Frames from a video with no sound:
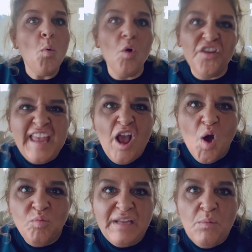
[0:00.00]
We're the
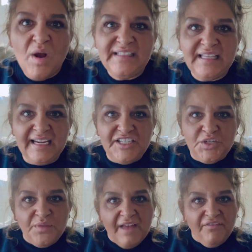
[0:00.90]
only ones that can
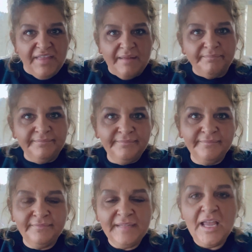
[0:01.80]
do that for them.
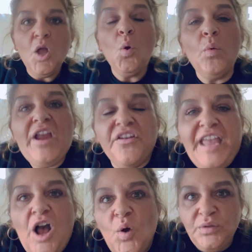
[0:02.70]
We are
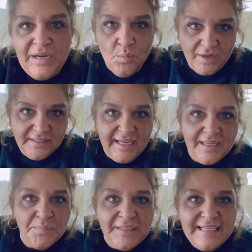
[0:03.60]
the only ones that
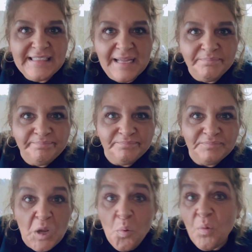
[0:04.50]
can please them.
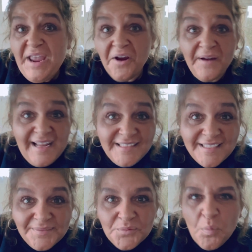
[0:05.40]
We are
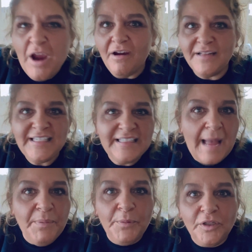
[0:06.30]
it. We are
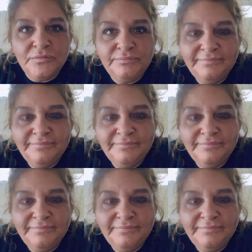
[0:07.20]
unstoppable.